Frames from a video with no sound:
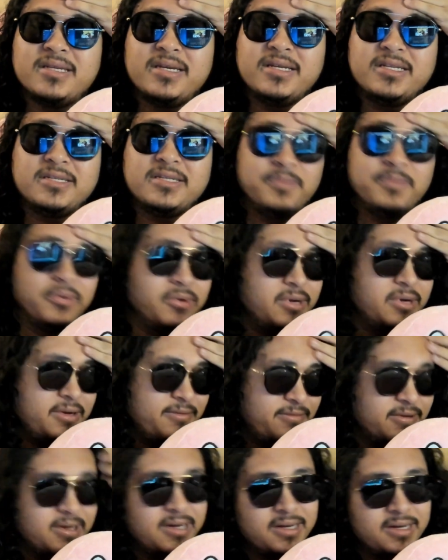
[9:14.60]
it is
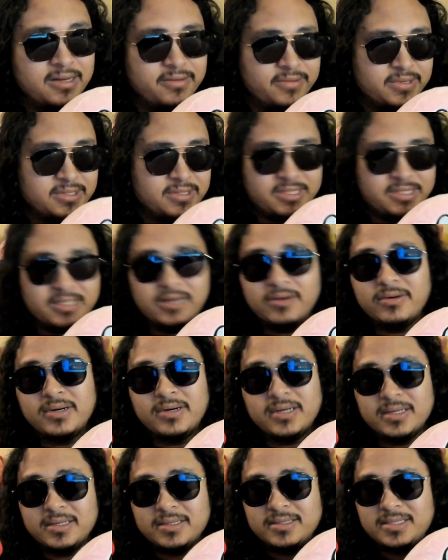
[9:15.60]
0.5, and so
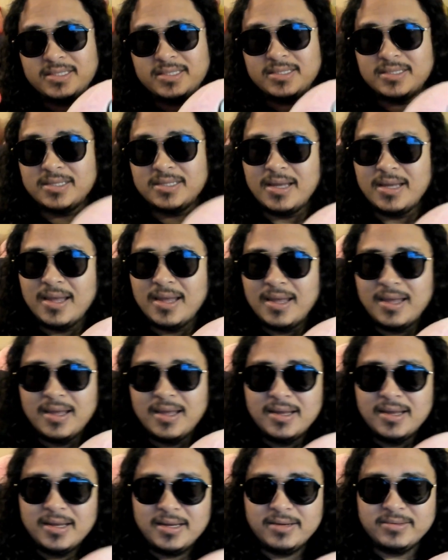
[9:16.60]
on. And just,
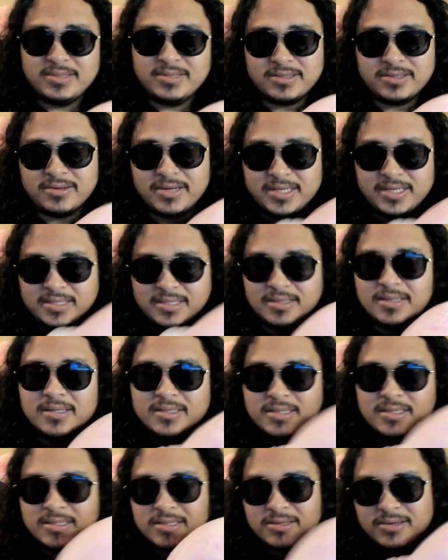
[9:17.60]
it was just crazy.
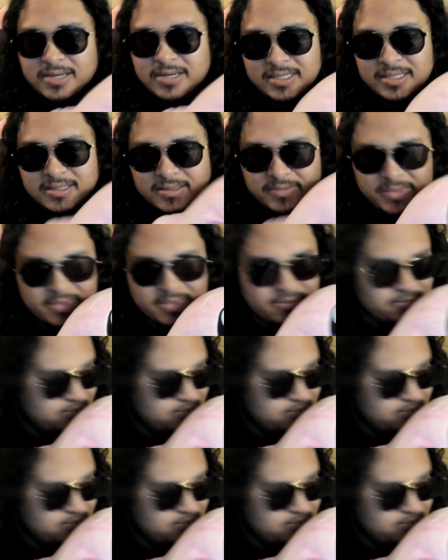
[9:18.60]
Just crazy to me.